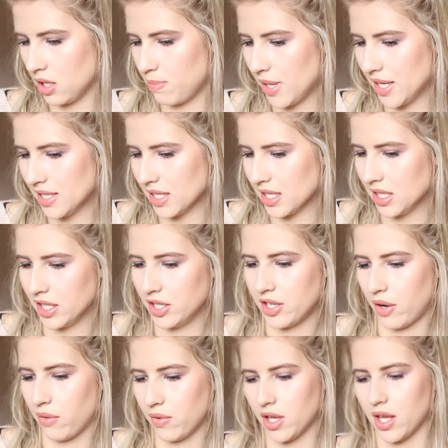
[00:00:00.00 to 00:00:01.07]
You basically
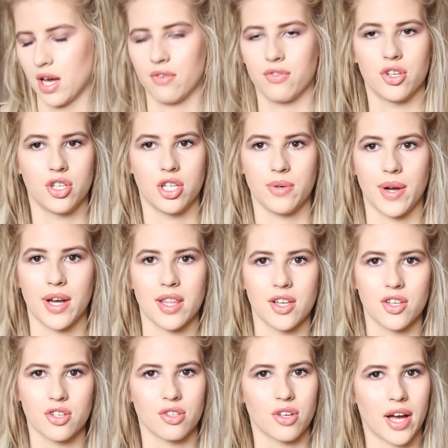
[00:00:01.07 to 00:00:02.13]
don't really have to do
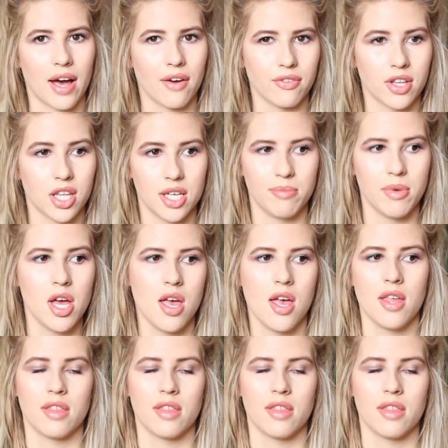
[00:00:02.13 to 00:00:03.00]
anything to look after them.